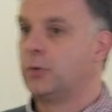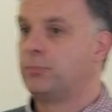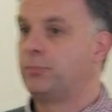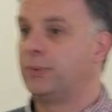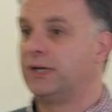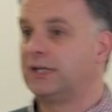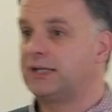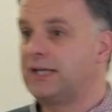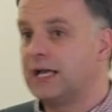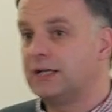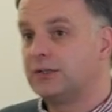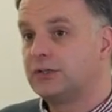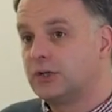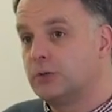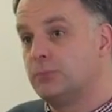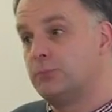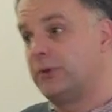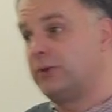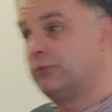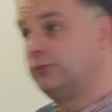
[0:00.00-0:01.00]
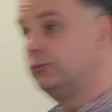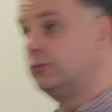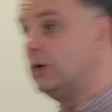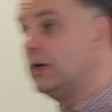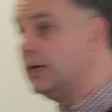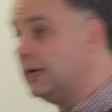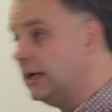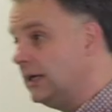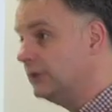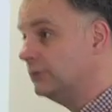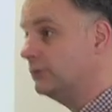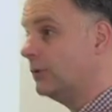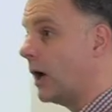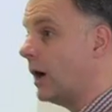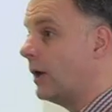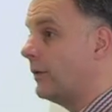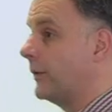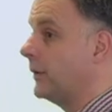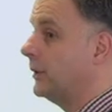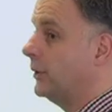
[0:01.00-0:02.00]
but again can be really
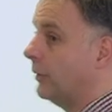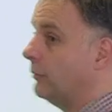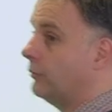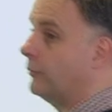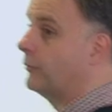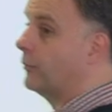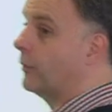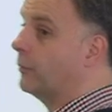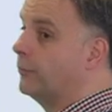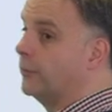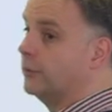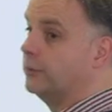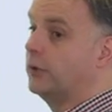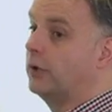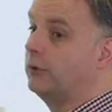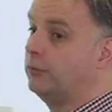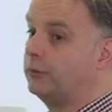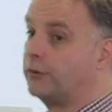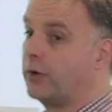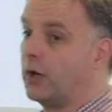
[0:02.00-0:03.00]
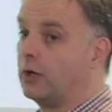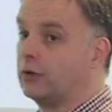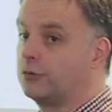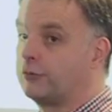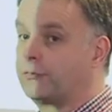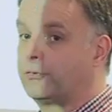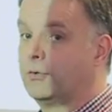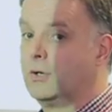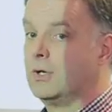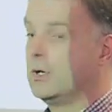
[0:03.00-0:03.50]
rather useful for new starts.